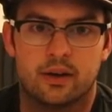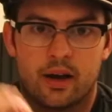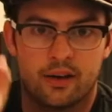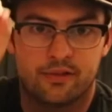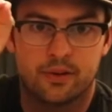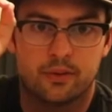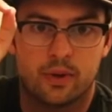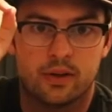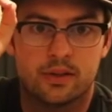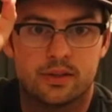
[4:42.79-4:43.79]
high flute
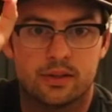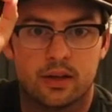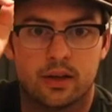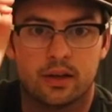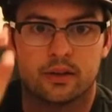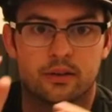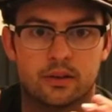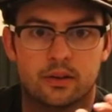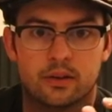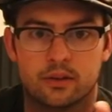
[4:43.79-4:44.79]
once and
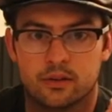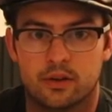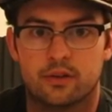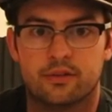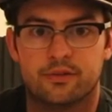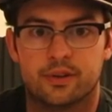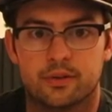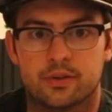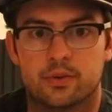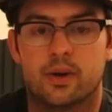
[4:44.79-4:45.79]
low
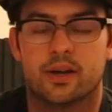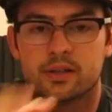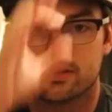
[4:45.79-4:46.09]
flute twice.